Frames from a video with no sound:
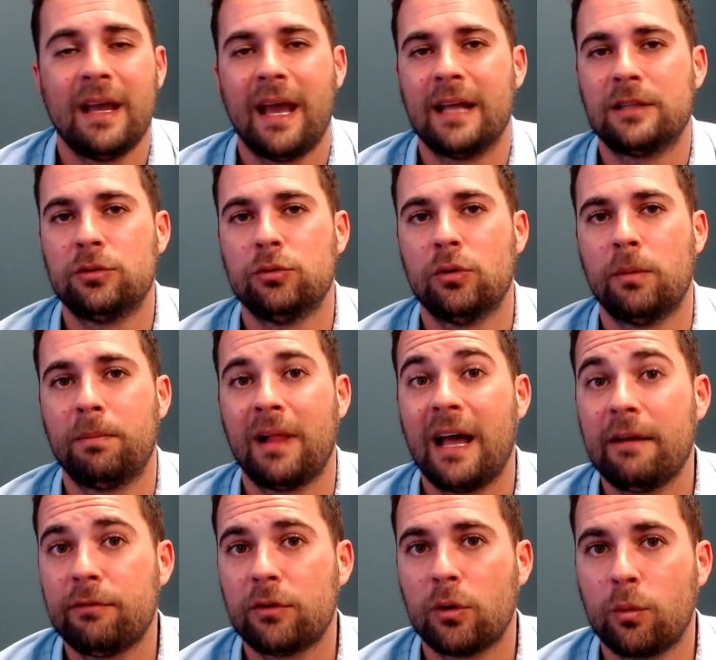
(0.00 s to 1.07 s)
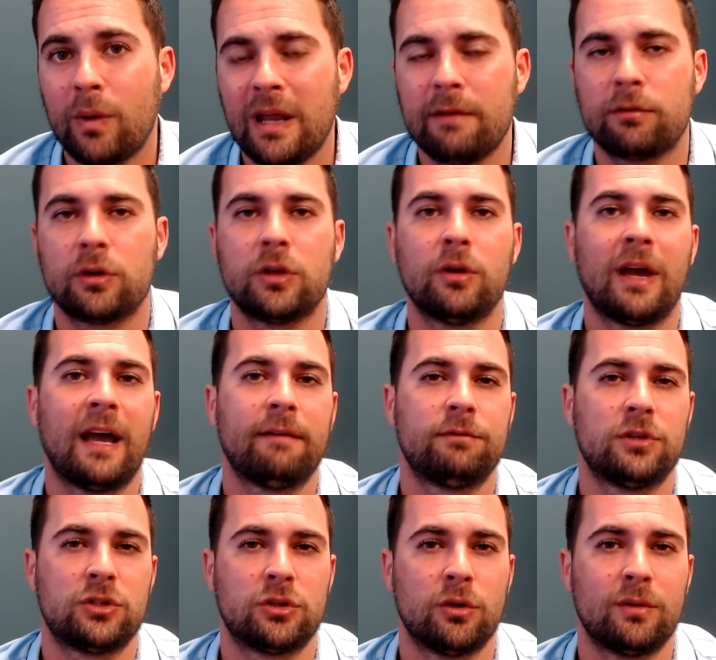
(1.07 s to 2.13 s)
And to apply for a waiver, you have
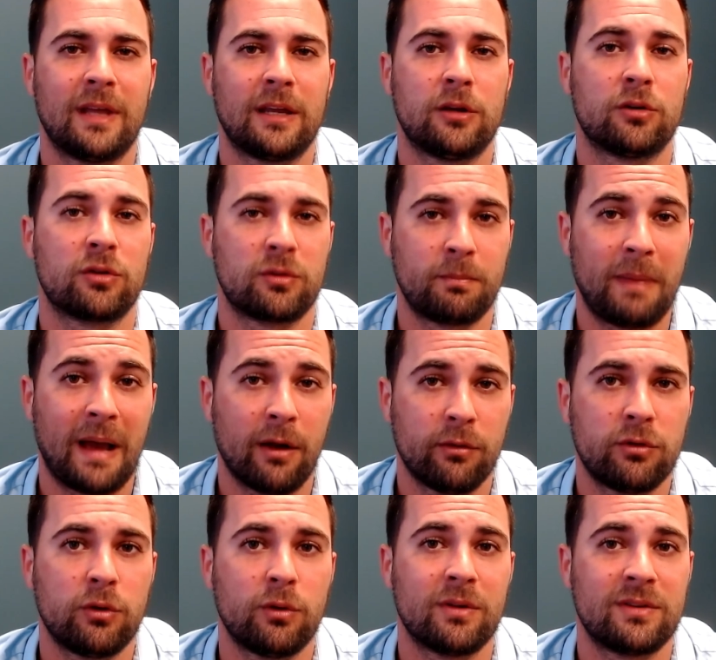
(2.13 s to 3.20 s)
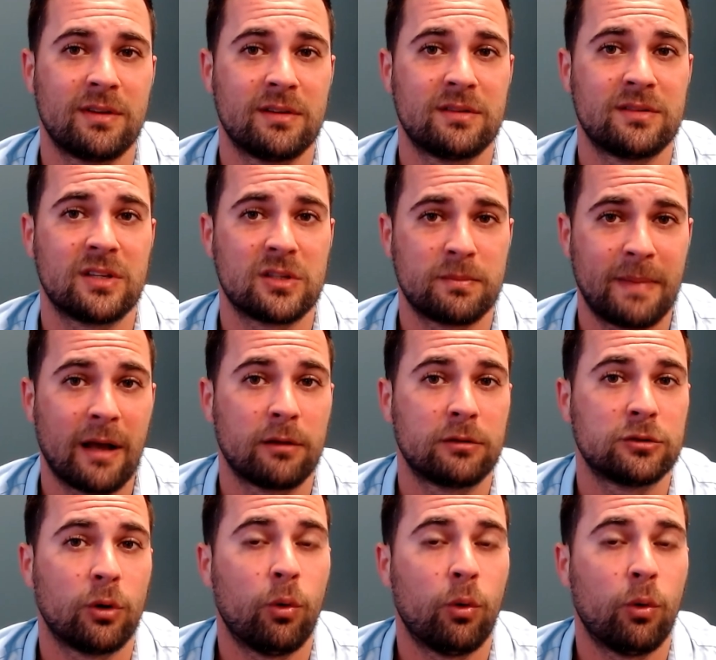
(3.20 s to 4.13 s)
to show that your spouse, US citizen spouse,